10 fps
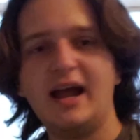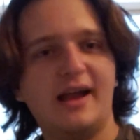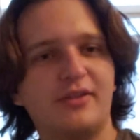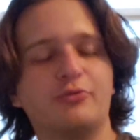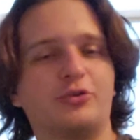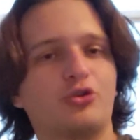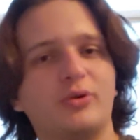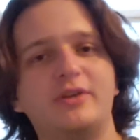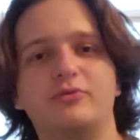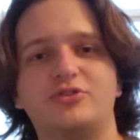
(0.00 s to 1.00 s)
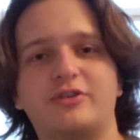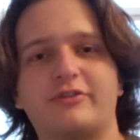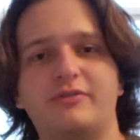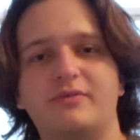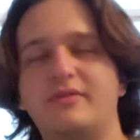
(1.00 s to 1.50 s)
And then retreat would
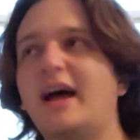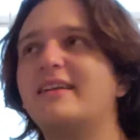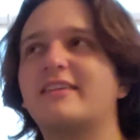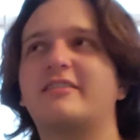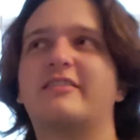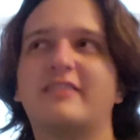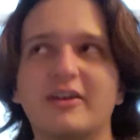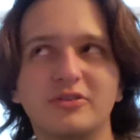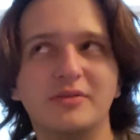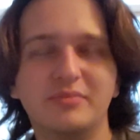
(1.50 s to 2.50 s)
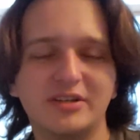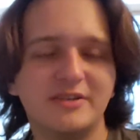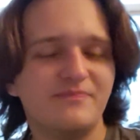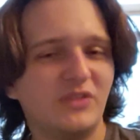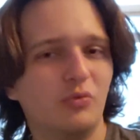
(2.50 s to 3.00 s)
just not necessarily be,